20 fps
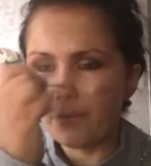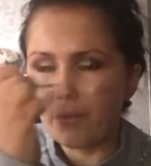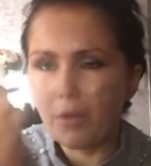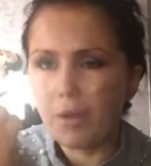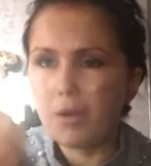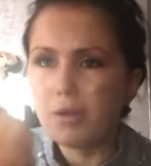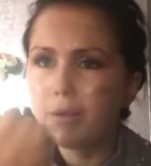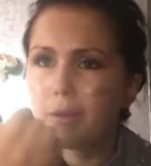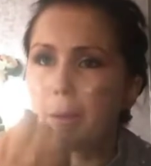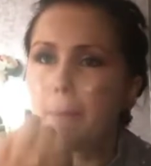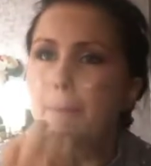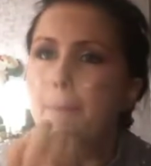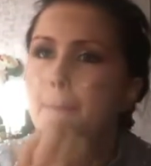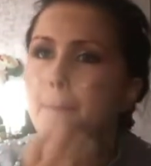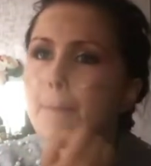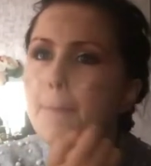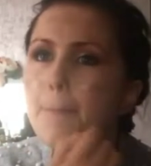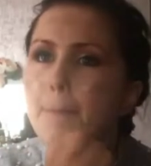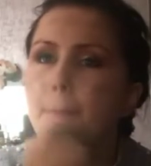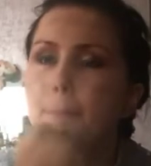around
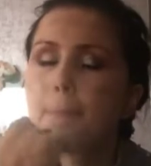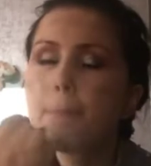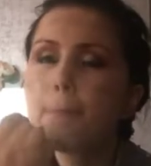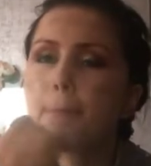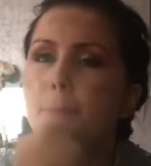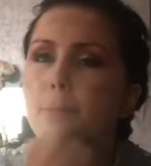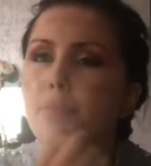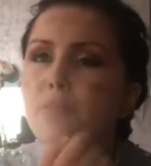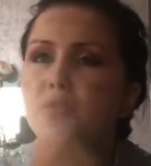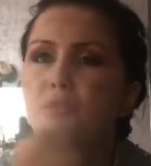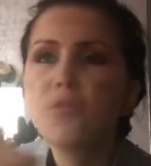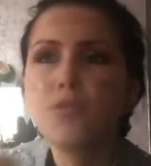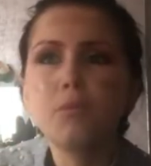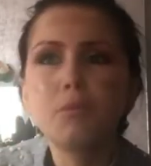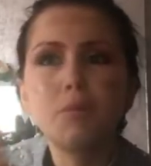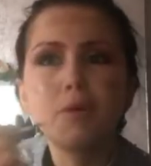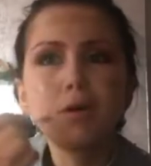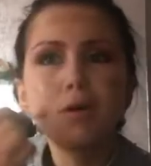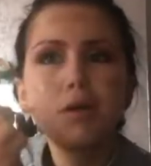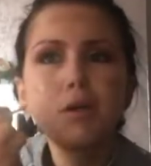
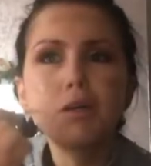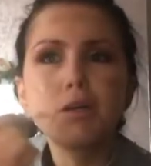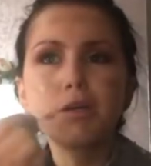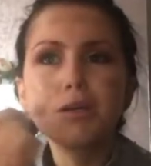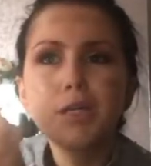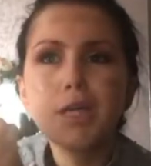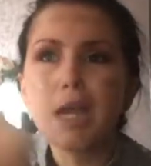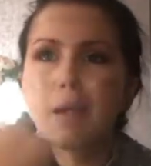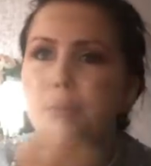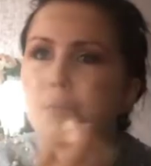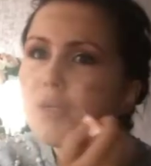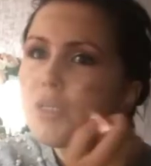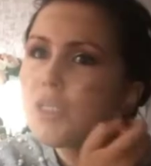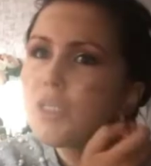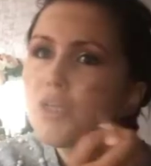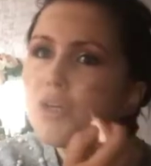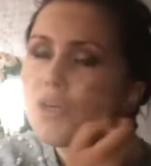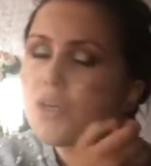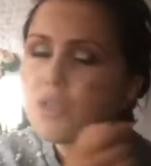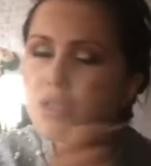for my camera
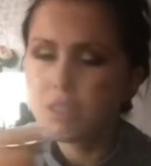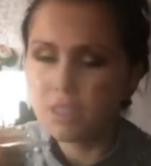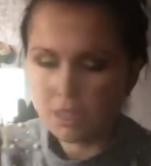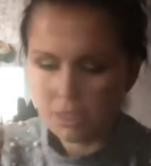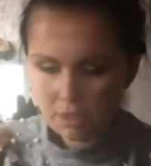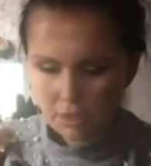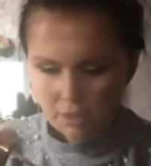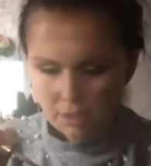to charge.